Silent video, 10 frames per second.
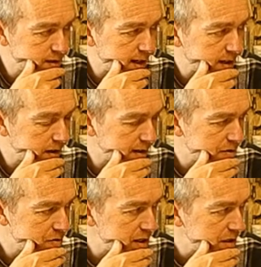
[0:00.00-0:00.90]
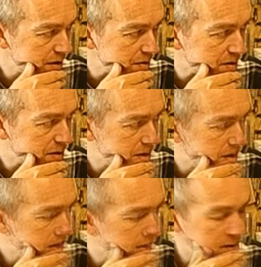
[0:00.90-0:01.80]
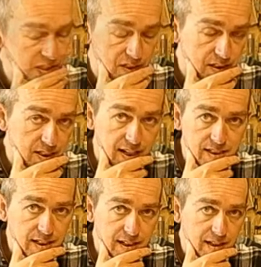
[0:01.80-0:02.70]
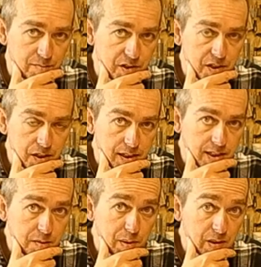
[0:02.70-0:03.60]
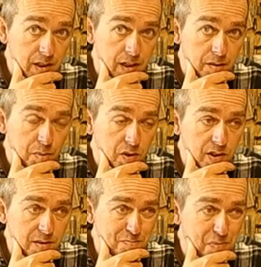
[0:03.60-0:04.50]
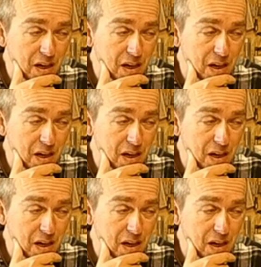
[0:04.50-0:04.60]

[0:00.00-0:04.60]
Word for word: the neck I can reuse. But as it stands, I think I'm just going to need to build another body.